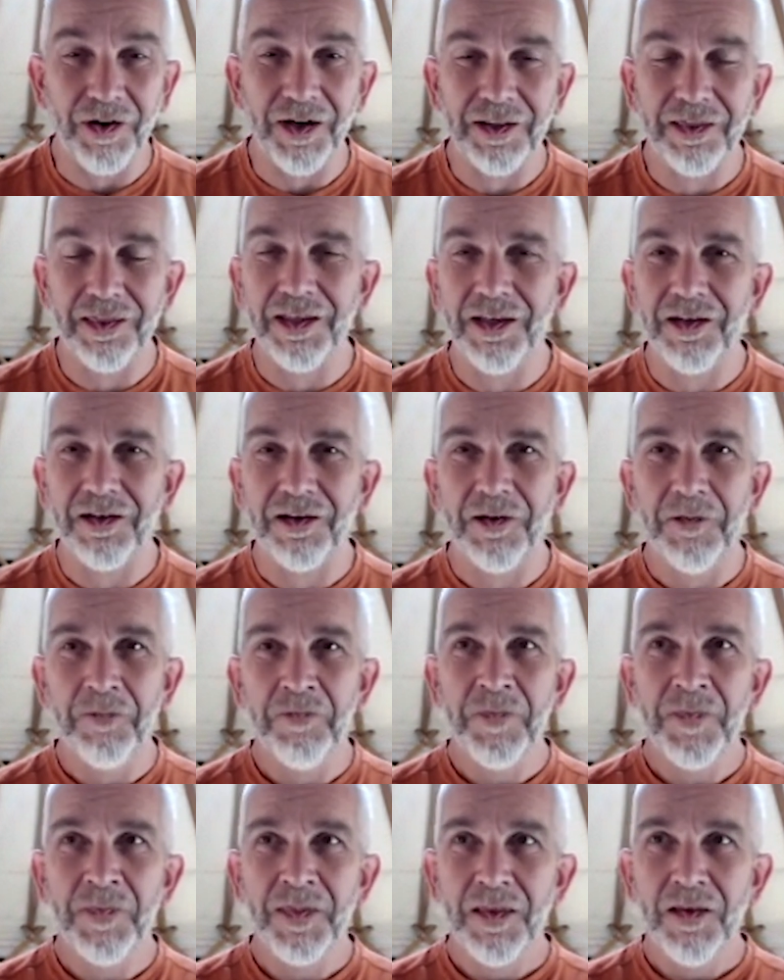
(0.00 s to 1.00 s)
I think
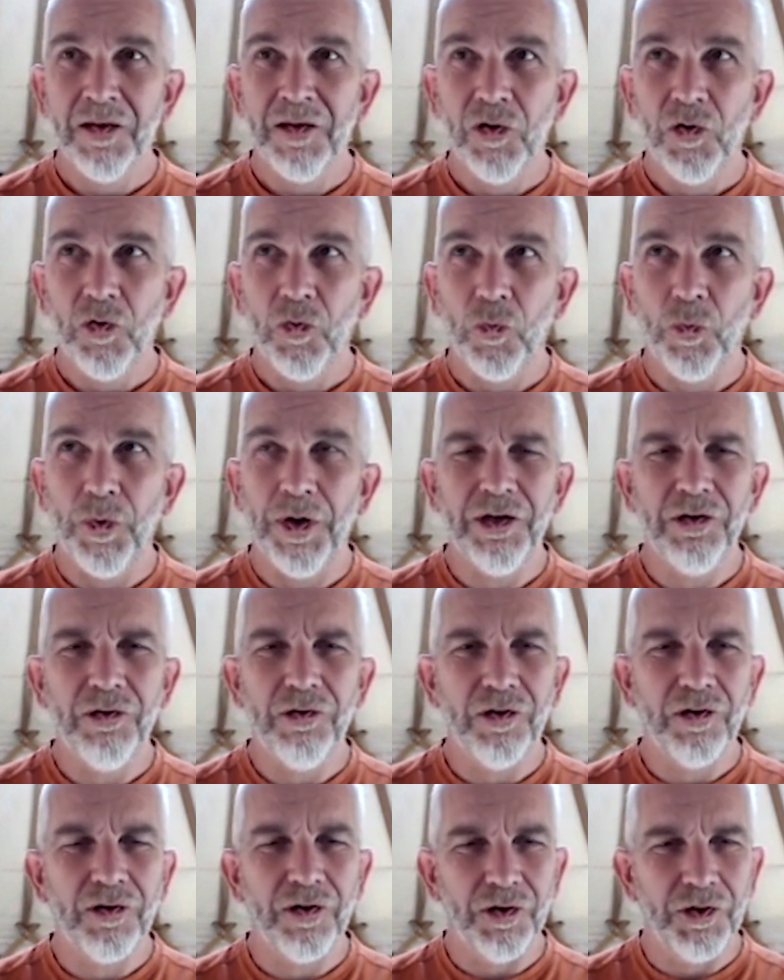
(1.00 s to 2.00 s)
when you
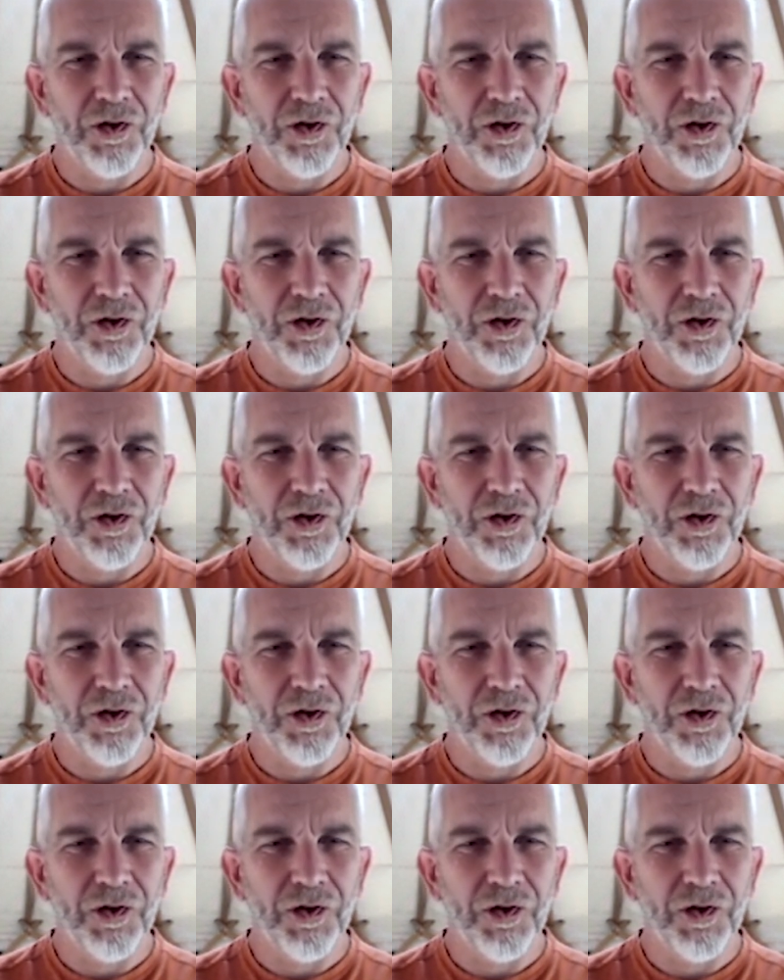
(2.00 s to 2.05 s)
look at